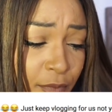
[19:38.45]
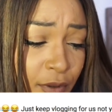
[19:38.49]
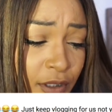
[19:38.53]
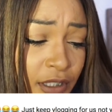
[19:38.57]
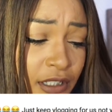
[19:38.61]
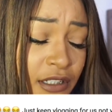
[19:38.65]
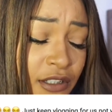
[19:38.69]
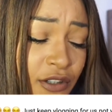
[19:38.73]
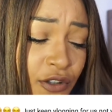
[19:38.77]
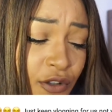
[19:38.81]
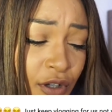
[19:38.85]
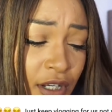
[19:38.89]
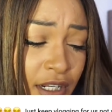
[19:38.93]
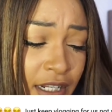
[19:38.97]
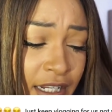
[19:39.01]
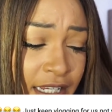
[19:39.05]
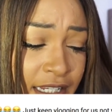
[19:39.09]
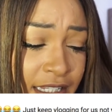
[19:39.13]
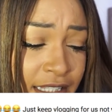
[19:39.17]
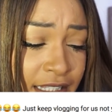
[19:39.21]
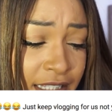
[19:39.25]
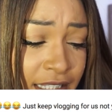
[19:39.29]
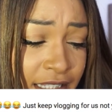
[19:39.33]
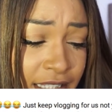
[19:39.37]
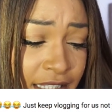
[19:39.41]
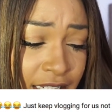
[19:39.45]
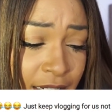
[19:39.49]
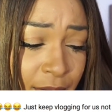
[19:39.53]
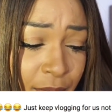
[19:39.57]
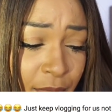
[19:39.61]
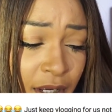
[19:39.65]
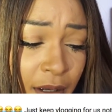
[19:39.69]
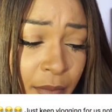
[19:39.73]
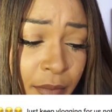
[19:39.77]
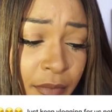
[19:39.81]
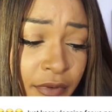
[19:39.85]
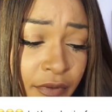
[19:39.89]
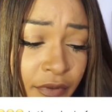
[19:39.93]
but the disorganized system
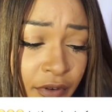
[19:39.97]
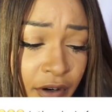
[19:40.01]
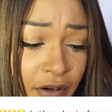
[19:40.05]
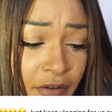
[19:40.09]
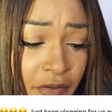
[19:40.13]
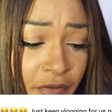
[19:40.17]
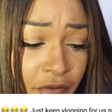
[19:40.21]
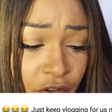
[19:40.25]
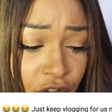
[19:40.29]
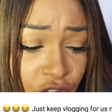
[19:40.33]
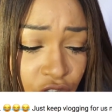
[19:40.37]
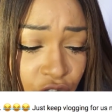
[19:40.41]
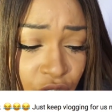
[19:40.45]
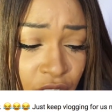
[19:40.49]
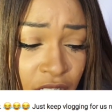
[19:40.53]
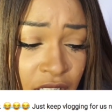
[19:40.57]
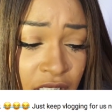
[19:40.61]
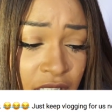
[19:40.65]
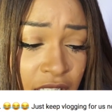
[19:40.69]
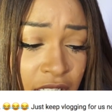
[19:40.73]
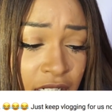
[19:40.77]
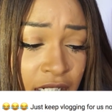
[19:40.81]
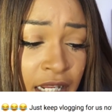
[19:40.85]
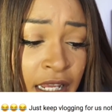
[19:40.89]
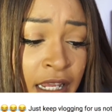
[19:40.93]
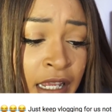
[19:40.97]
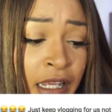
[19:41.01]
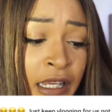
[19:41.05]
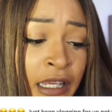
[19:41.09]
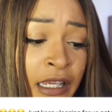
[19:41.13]
can be very frustrating.